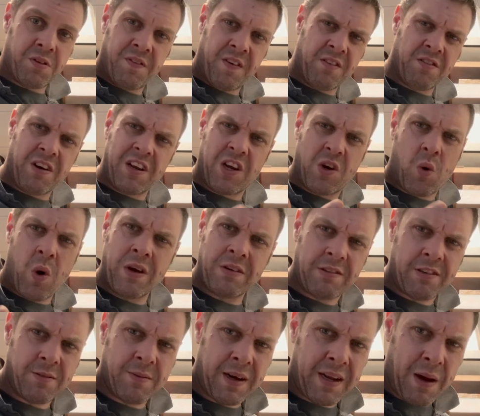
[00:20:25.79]
If anyone's got any
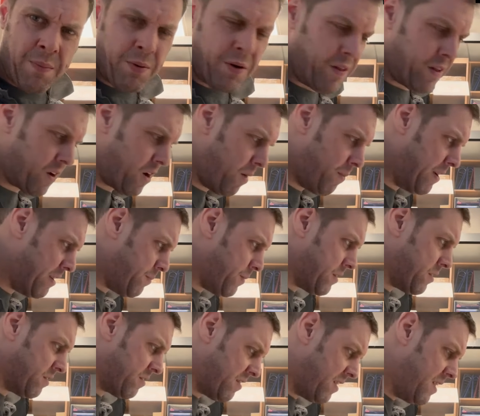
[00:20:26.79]
questions about that, put it in the comments,
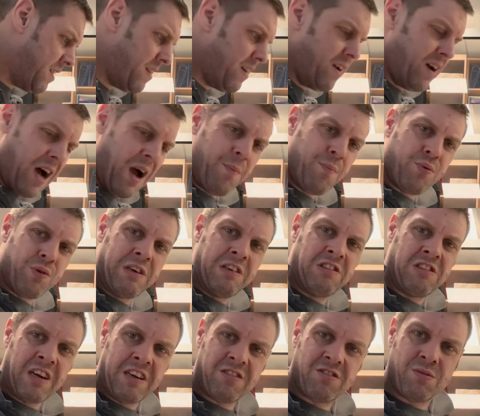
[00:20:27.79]
because I
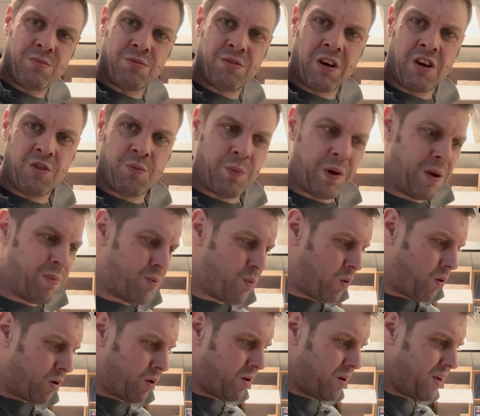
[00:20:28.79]
appreciate sometimes people
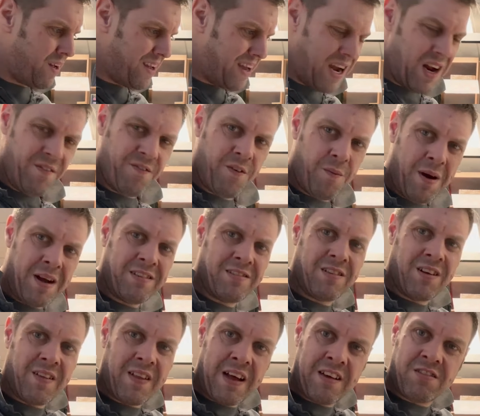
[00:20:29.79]
want
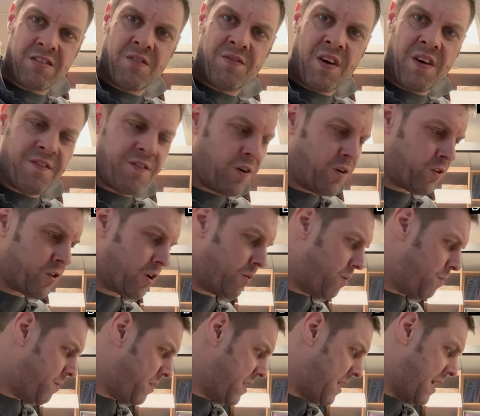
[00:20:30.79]
information like that. It's not very
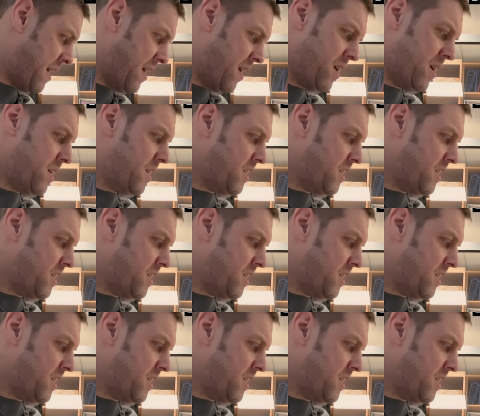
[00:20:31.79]
forthcoming, but yeah.